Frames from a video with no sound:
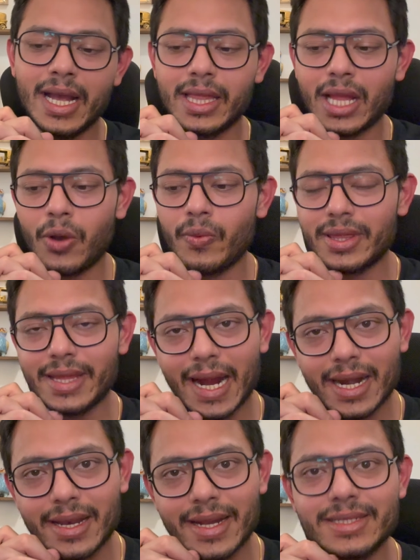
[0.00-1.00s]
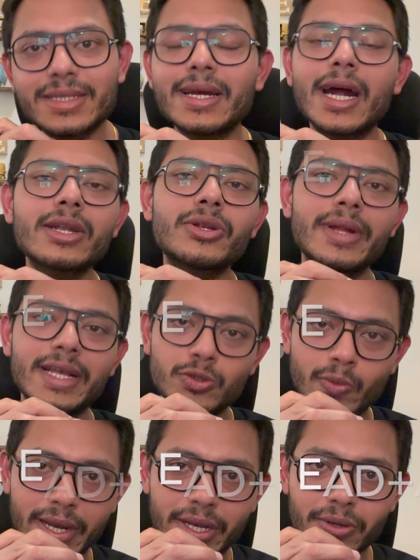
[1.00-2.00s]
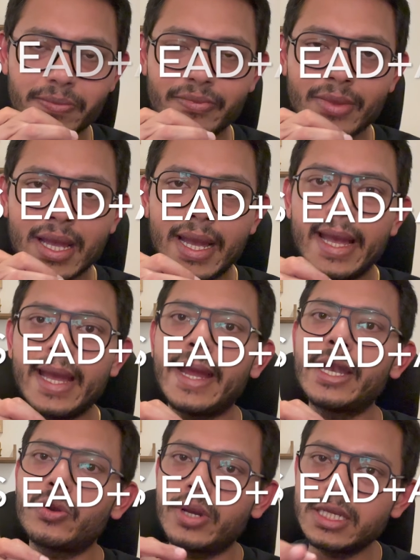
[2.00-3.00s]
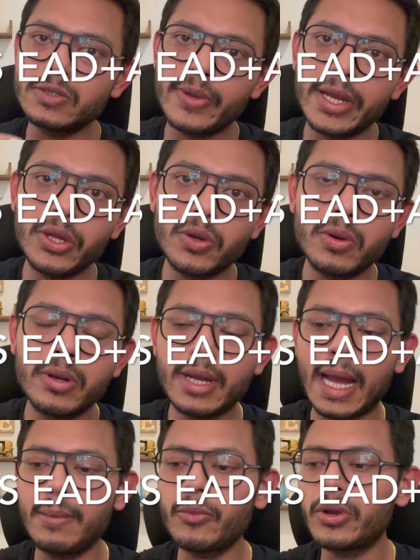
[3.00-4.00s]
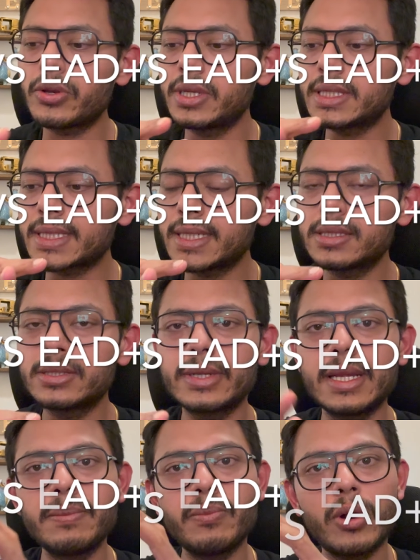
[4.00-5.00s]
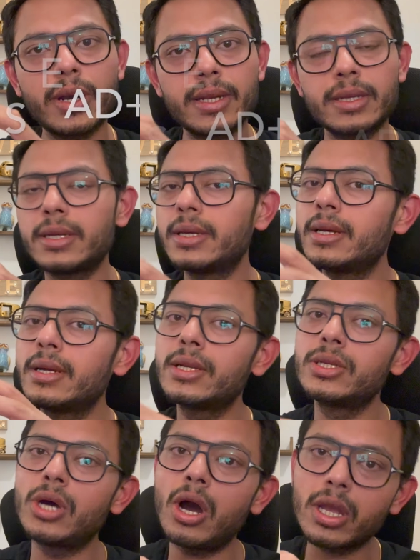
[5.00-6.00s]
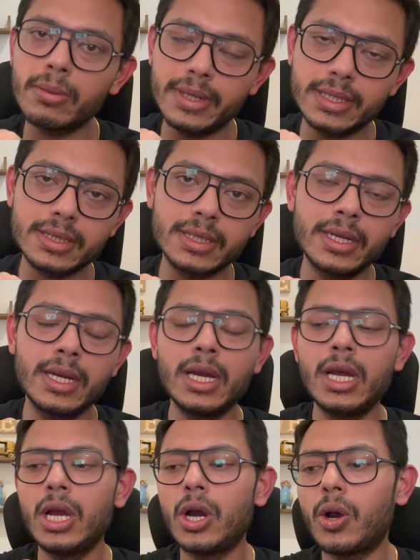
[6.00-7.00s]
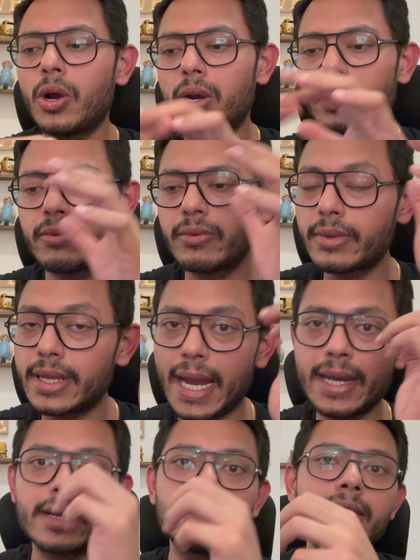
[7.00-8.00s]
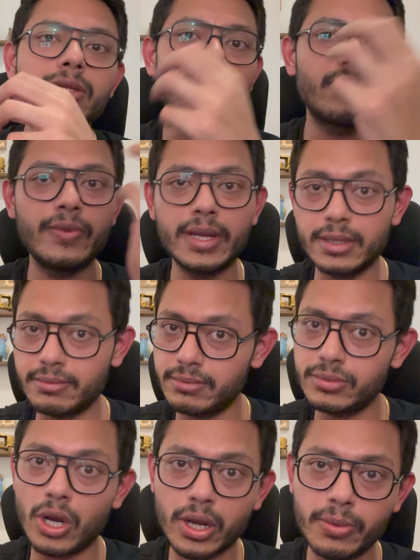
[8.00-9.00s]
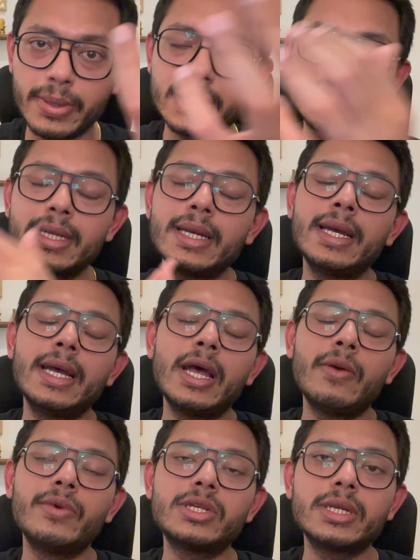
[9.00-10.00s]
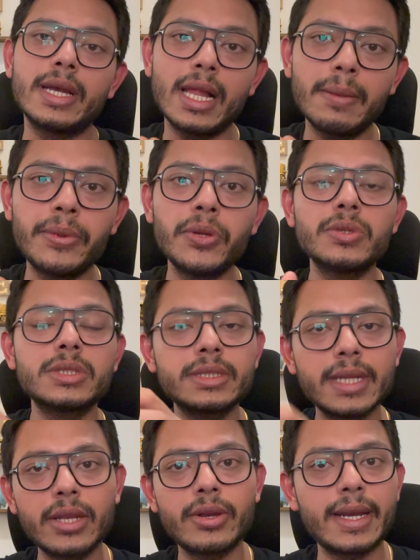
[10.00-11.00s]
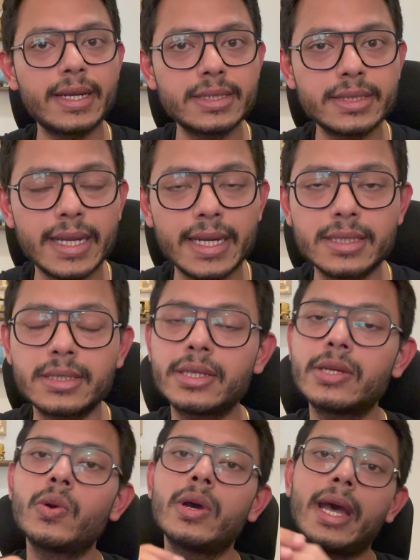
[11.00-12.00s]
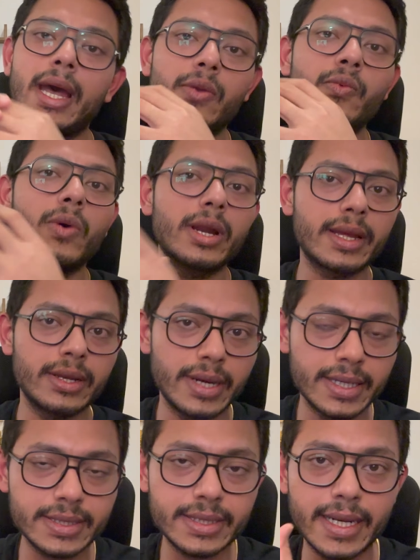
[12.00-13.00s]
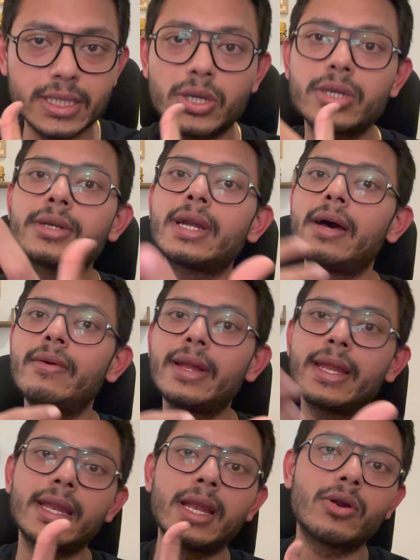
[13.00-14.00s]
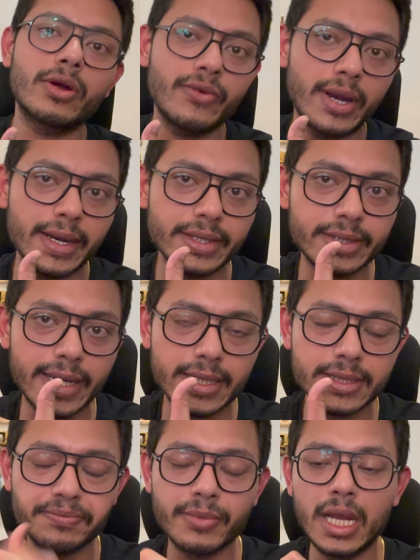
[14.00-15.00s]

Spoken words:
Now with that, let's start today's video. In today's video, I'm going to discuss 3 important documents or categories of documents which help you stay in the United States and work in the United States or travel in and out of the United States.